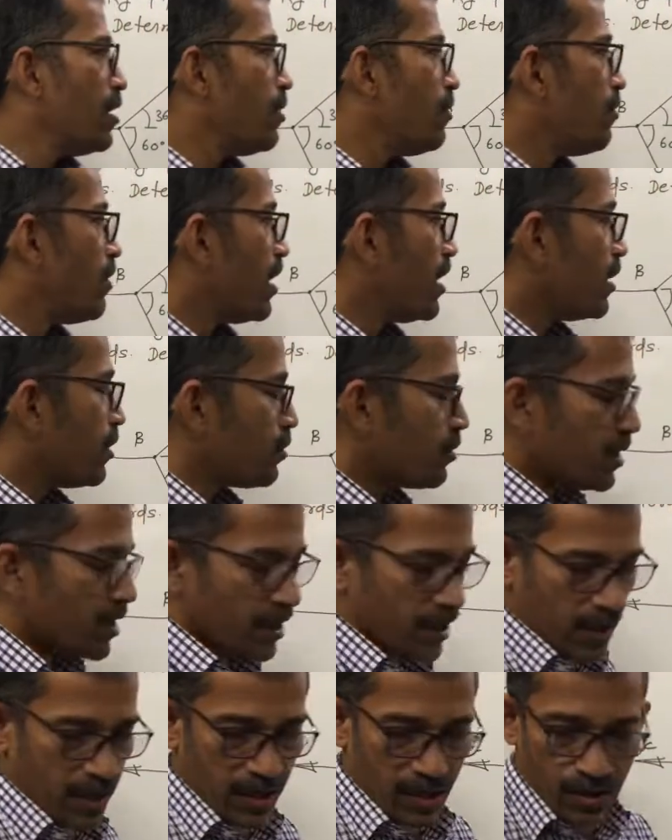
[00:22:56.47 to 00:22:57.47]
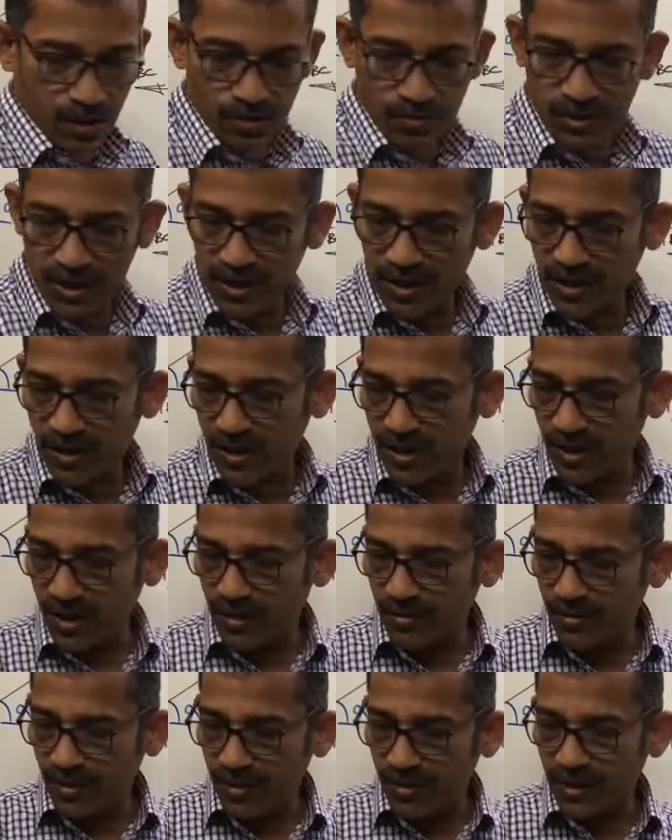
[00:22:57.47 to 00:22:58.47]
120. How much
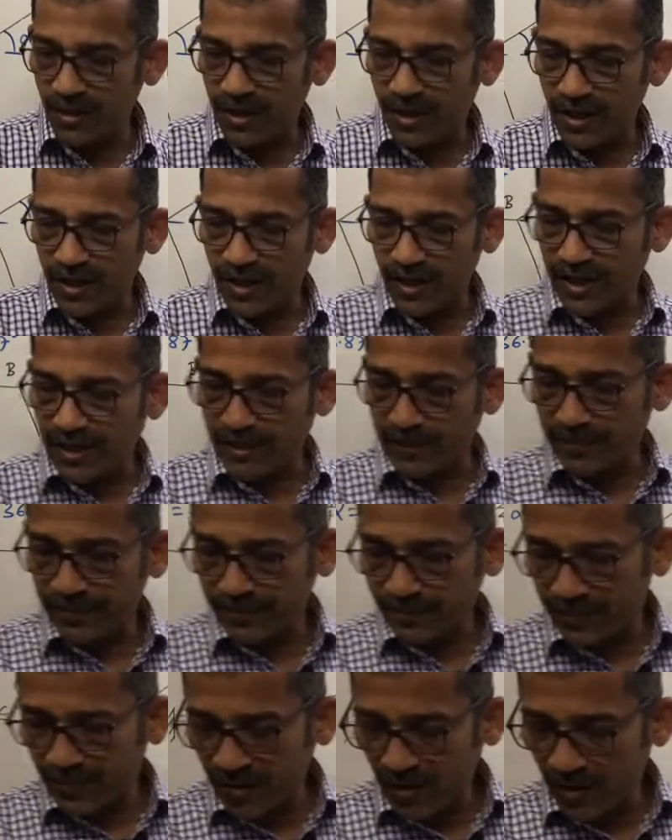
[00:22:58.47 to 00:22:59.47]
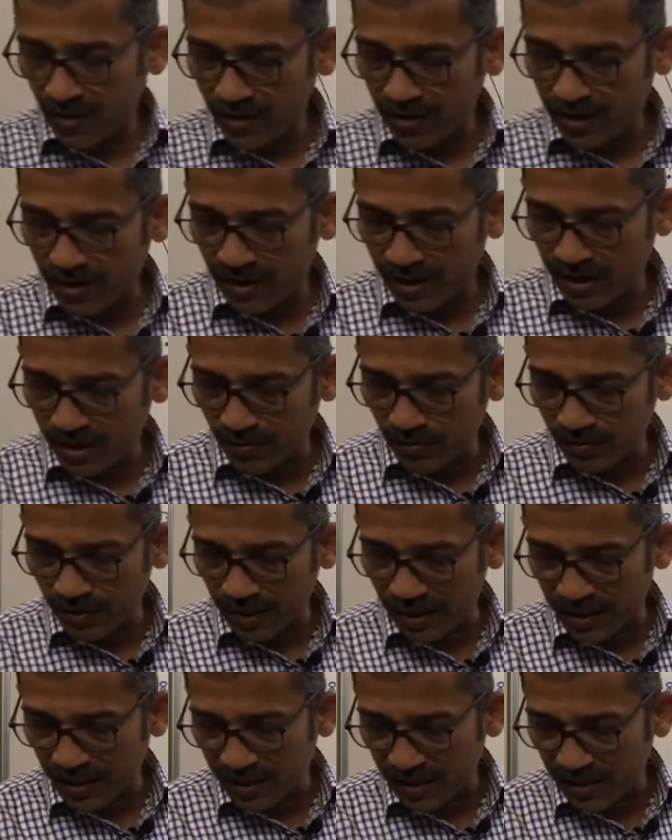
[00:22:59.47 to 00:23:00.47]
TAB you are getting? Already
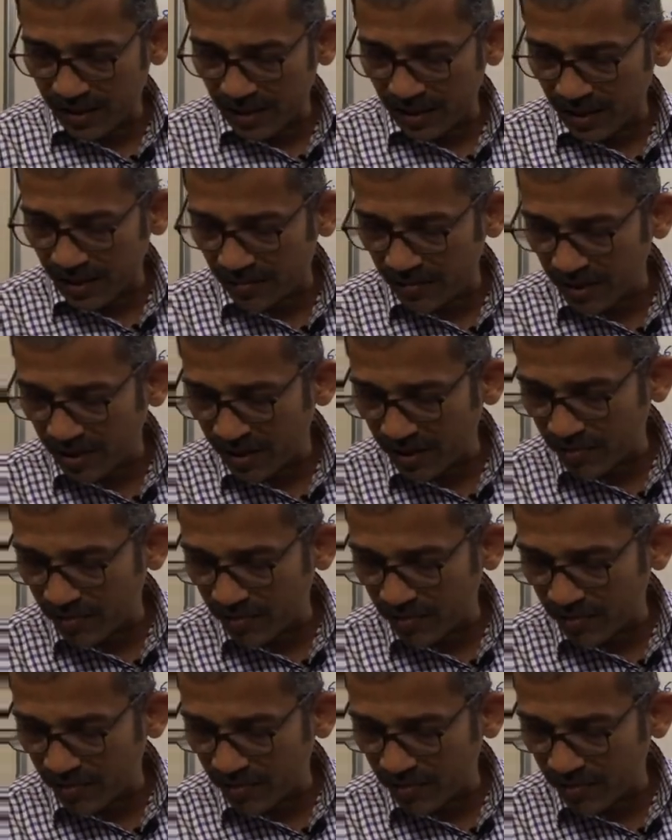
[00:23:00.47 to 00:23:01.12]
calculated. TAB